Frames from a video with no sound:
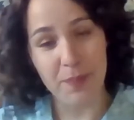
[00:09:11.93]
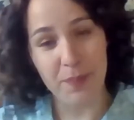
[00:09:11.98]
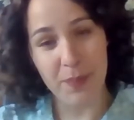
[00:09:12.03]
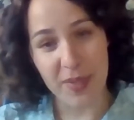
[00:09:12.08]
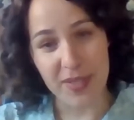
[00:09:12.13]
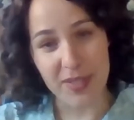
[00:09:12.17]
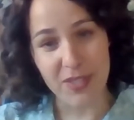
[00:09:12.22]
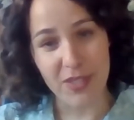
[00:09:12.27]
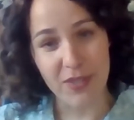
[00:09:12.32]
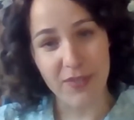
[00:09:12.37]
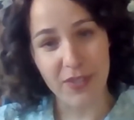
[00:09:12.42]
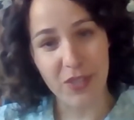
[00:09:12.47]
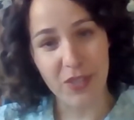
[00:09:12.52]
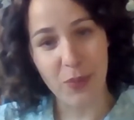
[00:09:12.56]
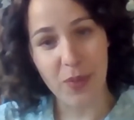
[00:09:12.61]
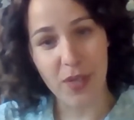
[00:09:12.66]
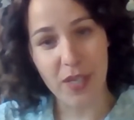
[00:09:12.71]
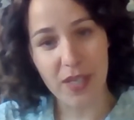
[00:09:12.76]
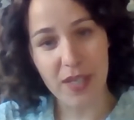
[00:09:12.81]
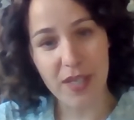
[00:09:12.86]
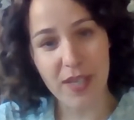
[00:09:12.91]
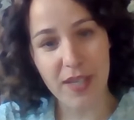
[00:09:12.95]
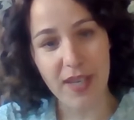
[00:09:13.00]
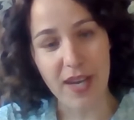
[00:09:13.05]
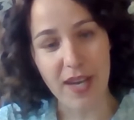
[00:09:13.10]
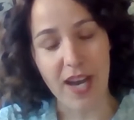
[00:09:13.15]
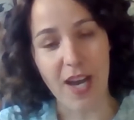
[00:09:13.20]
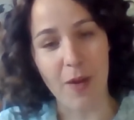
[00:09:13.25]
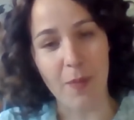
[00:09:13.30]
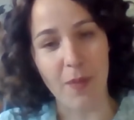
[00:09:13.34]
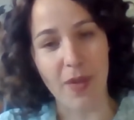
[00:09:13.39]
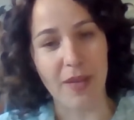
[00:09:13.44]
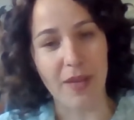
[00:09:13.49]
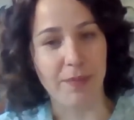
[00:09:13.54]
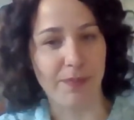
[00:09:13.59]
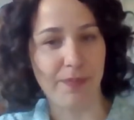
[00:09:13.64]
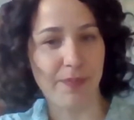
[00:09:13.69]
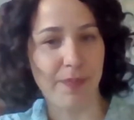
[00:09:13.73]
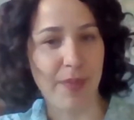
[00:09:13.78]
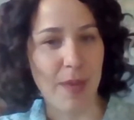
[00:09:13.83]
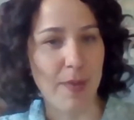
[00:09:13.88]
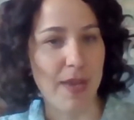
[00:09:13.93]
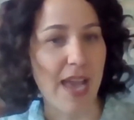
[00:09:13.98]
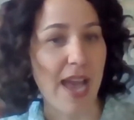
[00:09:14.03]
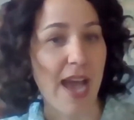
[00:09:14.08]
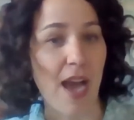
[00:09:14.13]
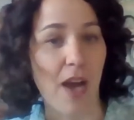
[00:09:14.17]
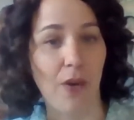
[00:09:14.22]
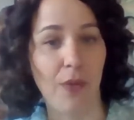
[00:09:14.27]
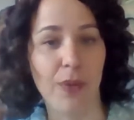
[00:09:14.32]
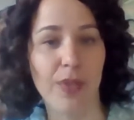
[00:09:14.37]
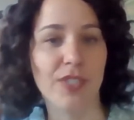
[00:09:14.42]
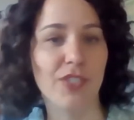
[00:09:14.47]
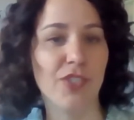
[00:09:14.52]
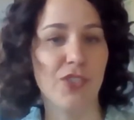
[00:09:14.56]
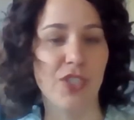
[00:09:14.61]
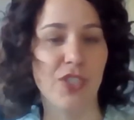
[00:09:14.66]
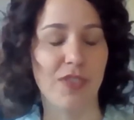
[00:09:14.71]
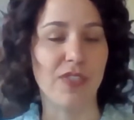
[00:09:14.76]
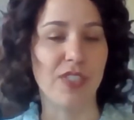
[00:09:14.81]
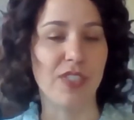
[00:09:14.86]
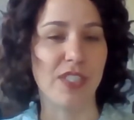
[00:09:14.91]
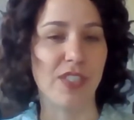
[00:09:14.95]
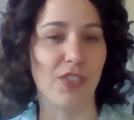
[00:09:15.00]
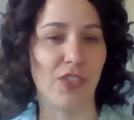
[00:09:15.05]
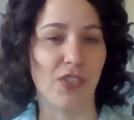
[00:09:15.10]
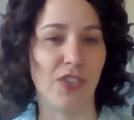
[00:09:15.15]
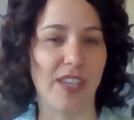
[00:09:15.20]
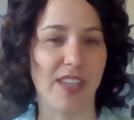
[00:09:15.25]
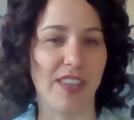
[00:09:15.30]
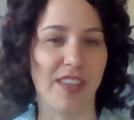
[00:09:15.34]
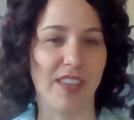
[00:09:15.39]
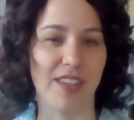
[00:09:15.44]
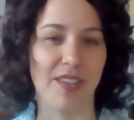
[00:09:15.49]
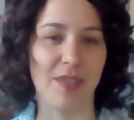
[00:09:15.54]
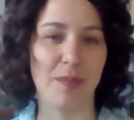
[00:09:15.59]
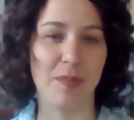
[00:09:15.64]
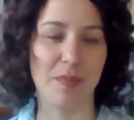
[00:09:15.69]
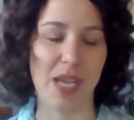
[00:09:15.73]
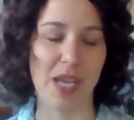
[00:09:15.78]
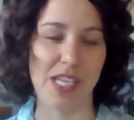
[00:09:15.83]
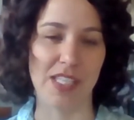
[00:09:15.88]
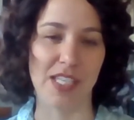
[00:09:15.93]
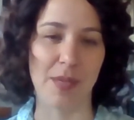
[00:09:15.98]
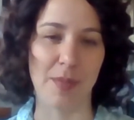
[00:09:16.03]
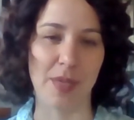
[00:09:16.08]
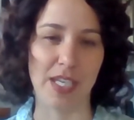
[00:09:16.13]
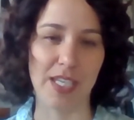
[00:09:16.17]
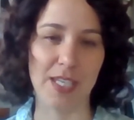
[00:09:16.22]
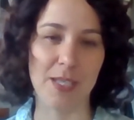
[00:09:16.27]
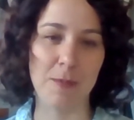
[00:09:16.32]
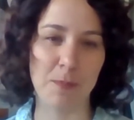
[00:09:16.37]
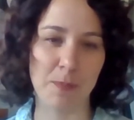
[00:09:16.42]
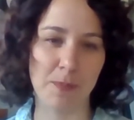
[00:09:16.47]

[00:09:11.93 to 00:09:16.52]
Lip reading: piece of your work and maybe how it's shifted during the pandemic.